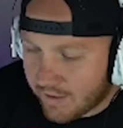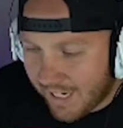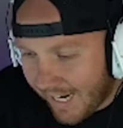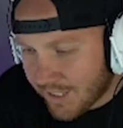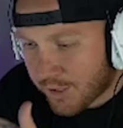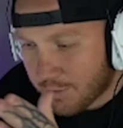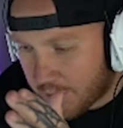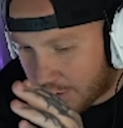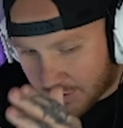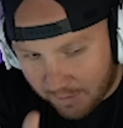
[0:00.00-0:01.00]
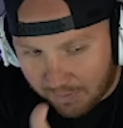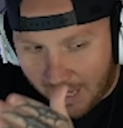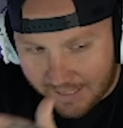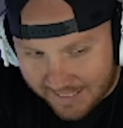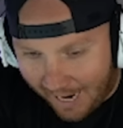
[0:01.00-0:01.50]
Did I just use the zip
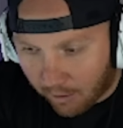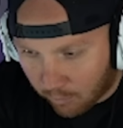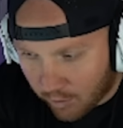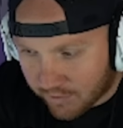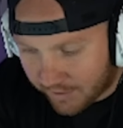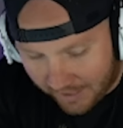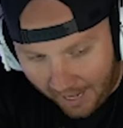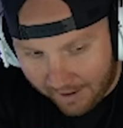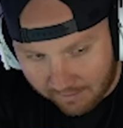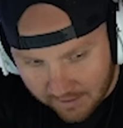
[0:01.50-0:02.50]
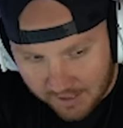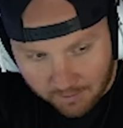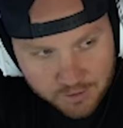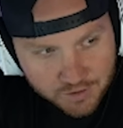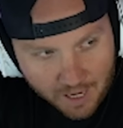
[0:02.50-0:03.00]
line downwards and die? Is
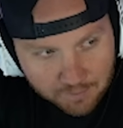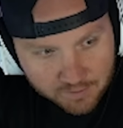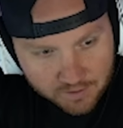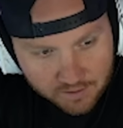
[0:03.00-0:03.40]
that what just happened right